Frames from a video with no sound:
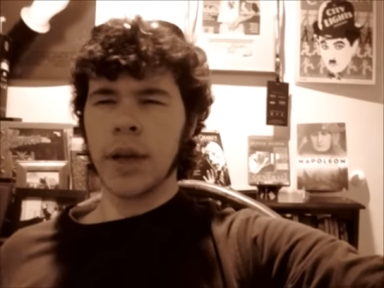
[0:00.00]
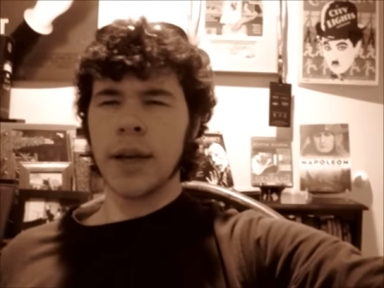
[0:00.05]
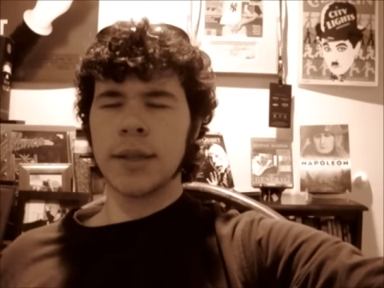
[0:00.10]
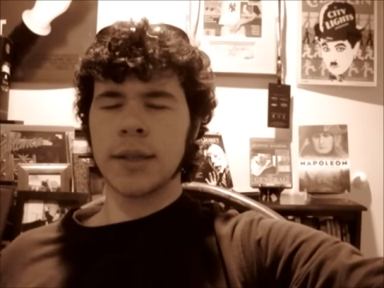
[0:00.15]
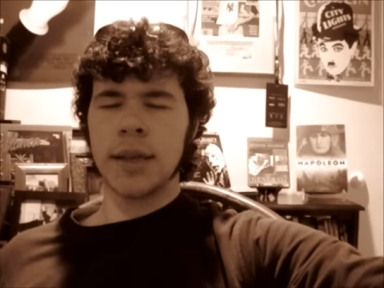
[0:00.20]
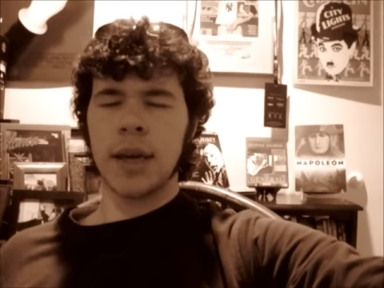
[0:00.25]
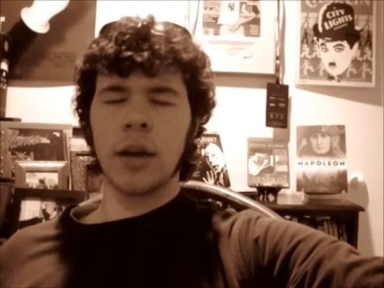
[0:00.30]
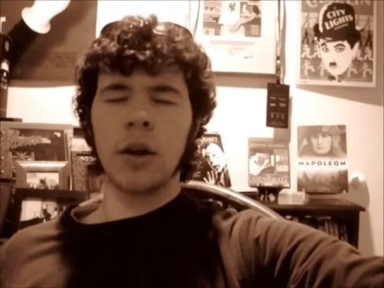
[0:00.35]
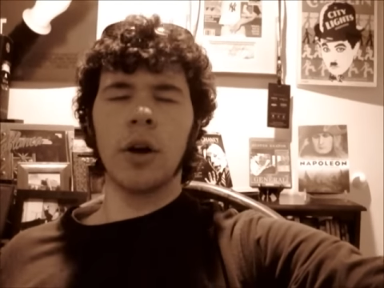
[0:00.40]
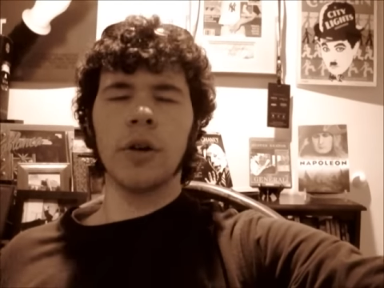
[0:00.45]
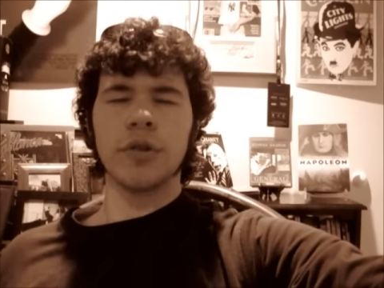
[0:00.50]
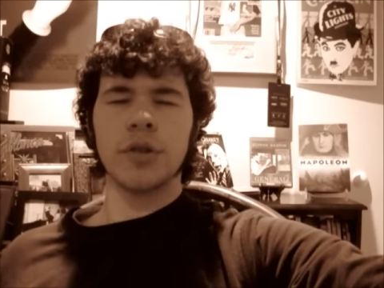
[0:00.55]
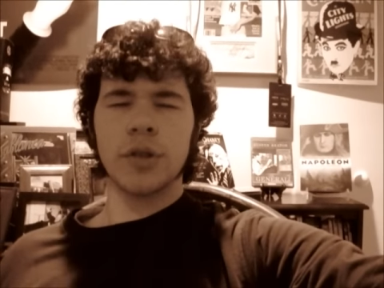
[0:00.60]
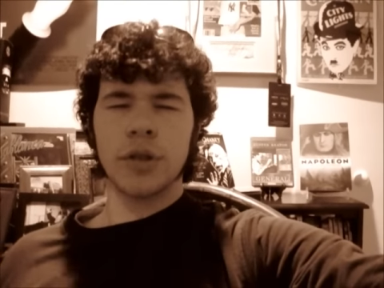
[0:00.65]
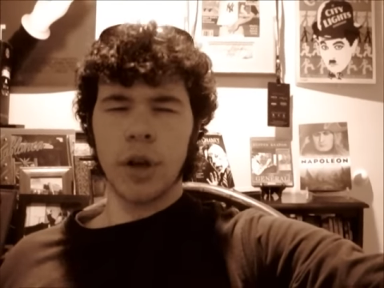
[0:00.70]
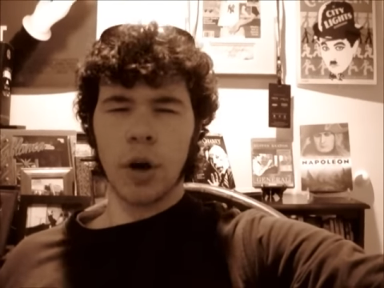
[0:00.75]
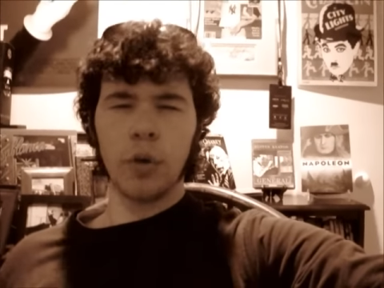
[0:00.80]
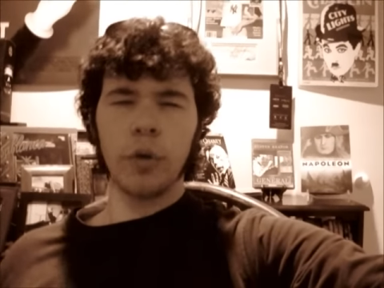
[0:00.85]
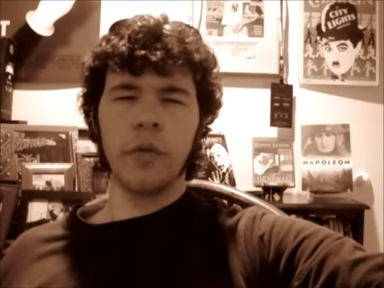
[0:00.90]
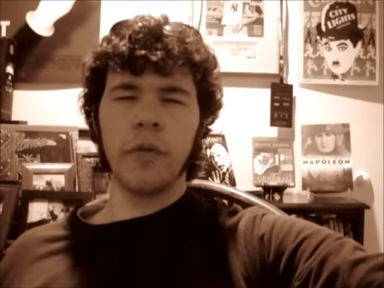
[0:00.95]
let's get all
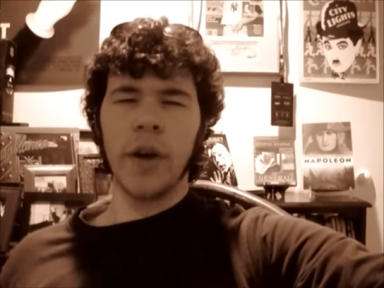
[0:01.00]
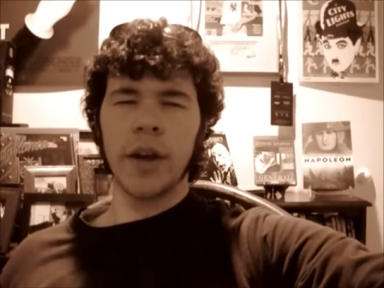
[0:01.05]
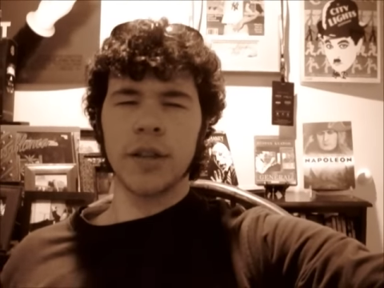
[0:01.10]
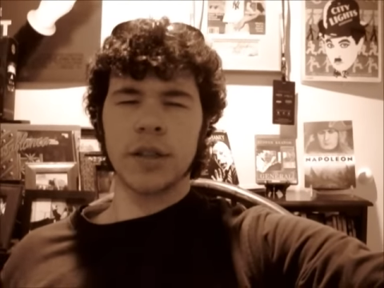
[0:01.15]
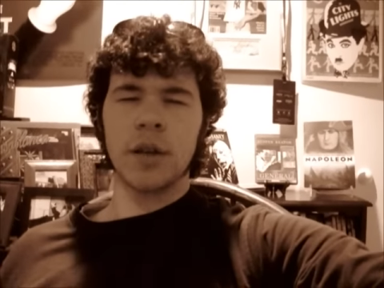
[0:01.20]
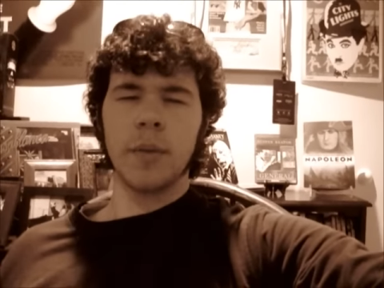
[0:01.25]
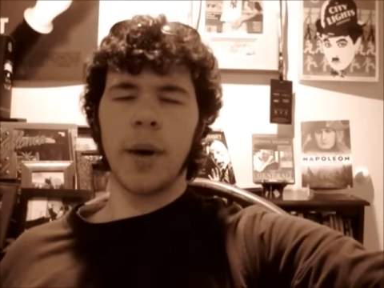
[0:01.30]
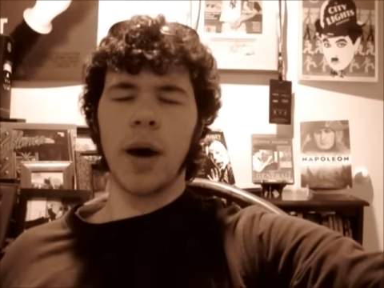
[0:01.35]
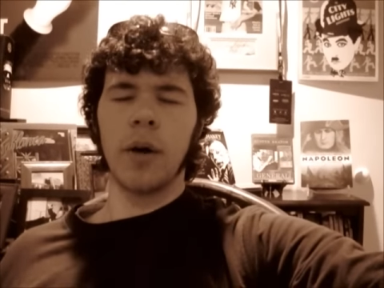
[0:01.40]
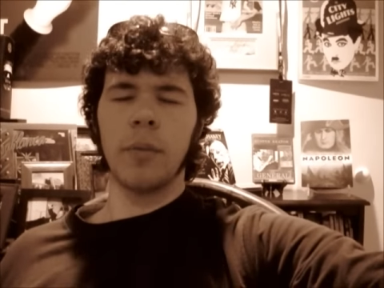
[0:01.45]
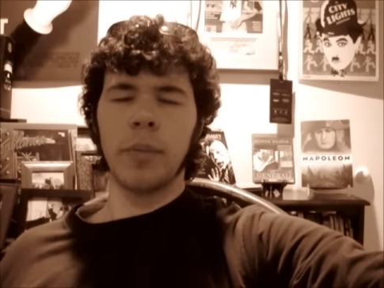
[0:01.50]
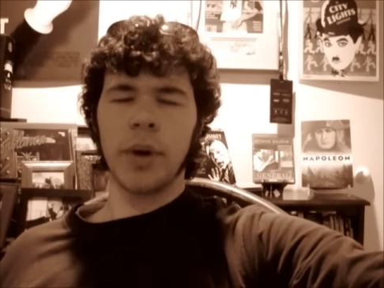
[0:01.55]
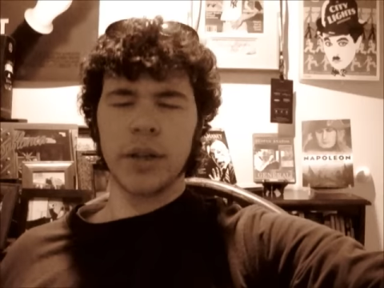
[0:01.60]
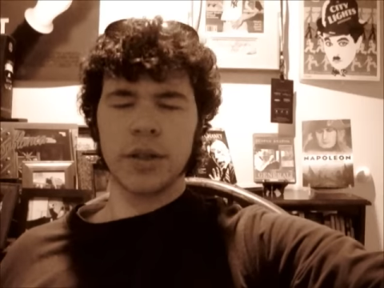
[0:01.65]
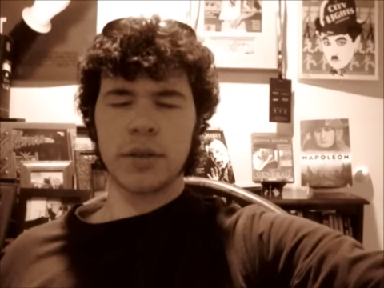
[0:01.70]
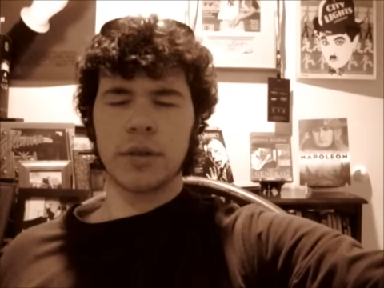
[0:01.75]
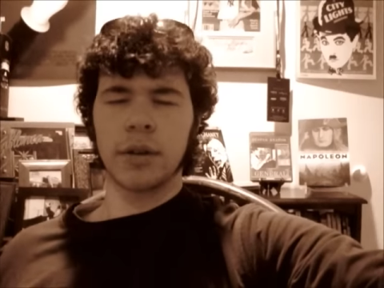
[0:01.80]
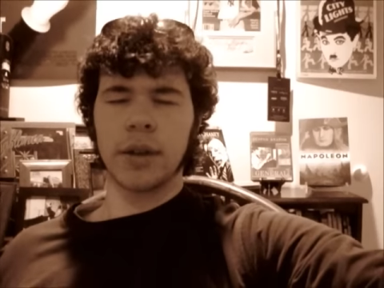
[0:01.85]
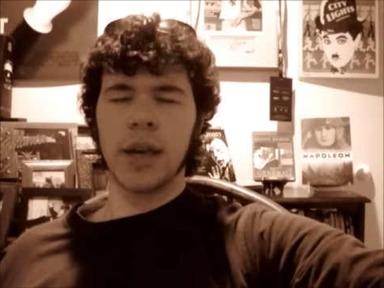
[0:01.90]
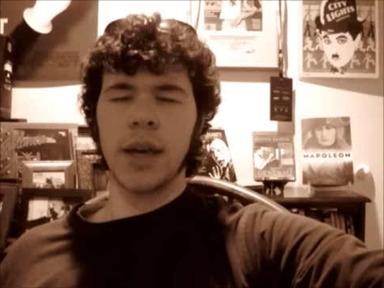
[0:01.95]
stone-faced about
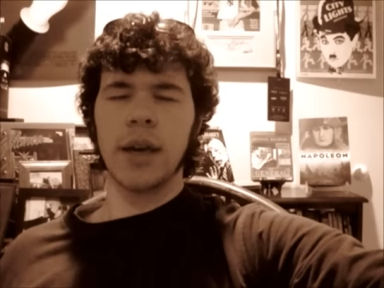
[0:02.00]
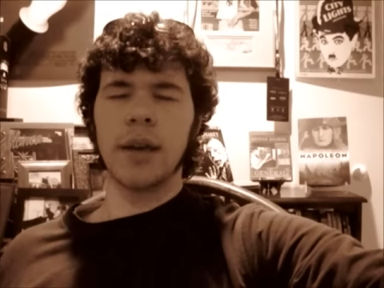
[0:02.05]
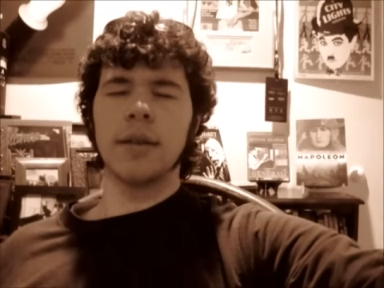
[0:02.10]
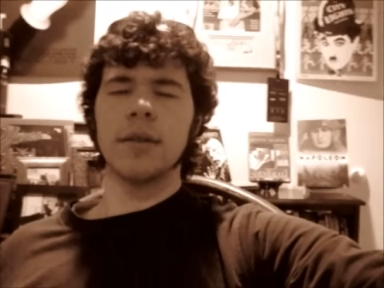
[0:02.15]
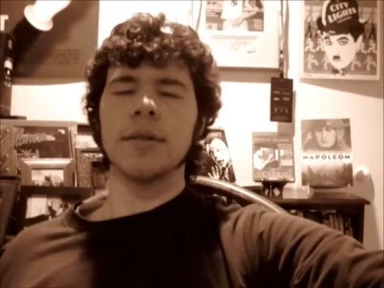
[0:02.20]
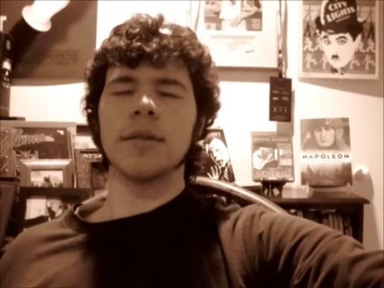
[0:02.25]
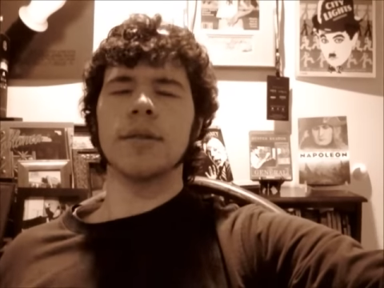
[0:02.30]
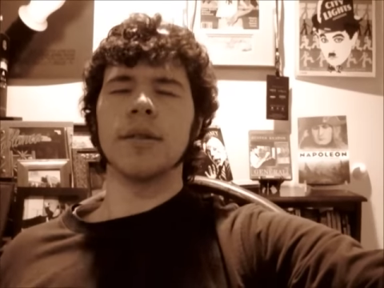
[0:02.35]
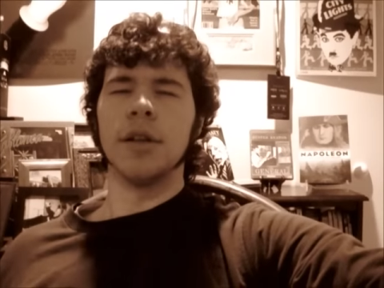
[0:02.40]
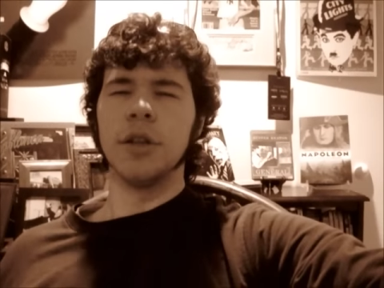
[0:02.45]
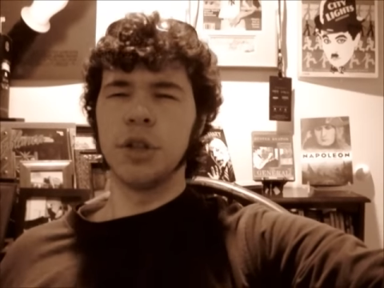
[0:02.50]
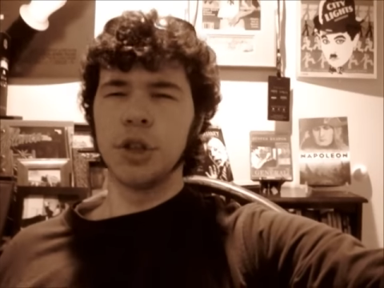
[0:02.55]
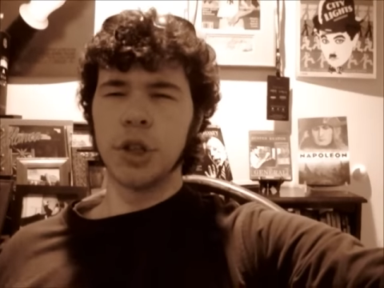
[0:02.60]
Buster Keaton's The